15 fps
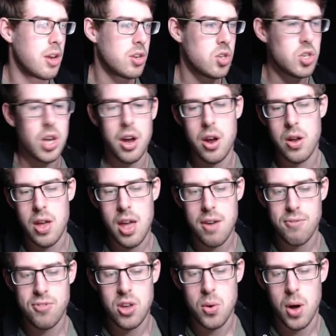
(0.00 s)
So
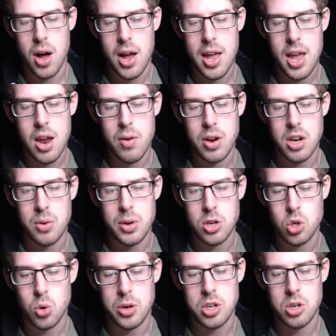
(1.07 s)
if you are here and you
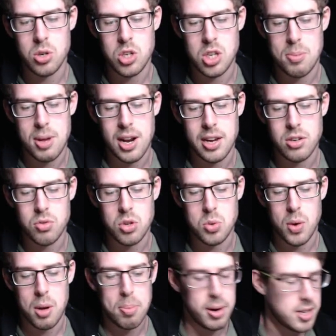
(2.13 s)
enjoy Dude Simulator as
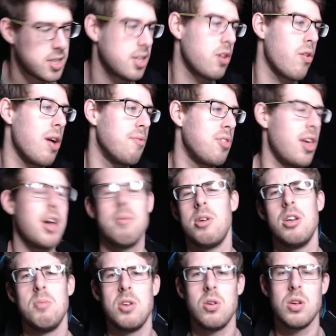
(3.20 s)
well, please stick around for that. I'm going
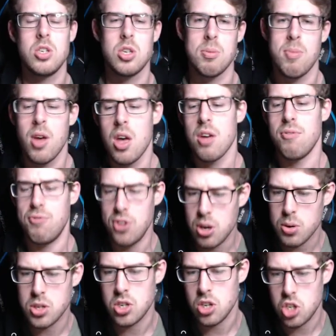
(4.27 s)
to be doing some
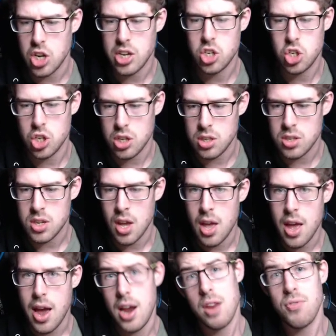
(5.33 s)
viewer suggestions.
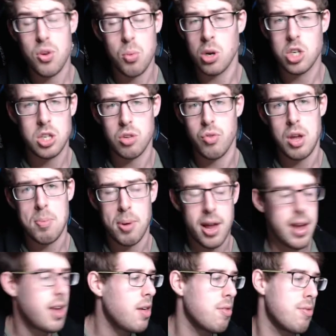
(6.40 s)
And if you're watching the
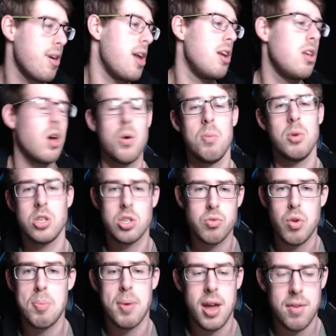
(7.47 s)
replay, then go and watch the
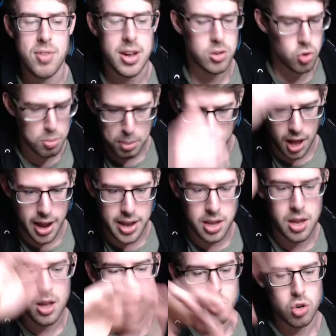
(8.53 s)
replay of that. Drop a
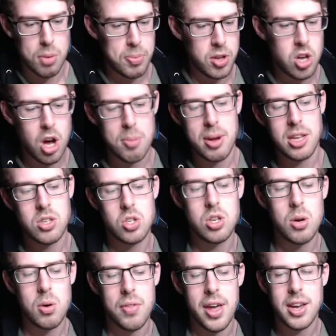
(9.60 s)
like, drop the comments,
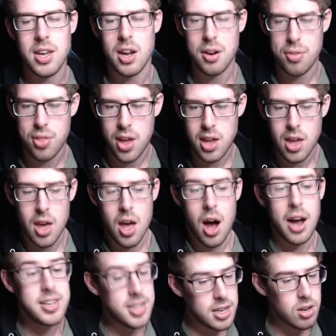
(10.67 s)
do all that kind of thing.
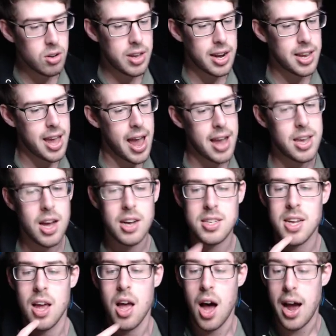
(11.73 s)
I did not get a
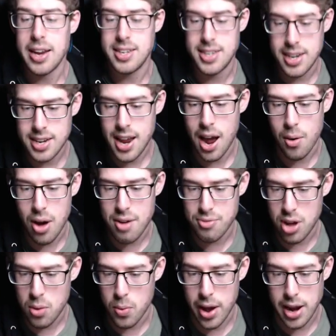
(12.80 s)
haircut. I did,
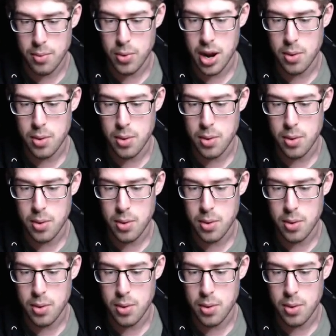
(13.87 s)
however, wait.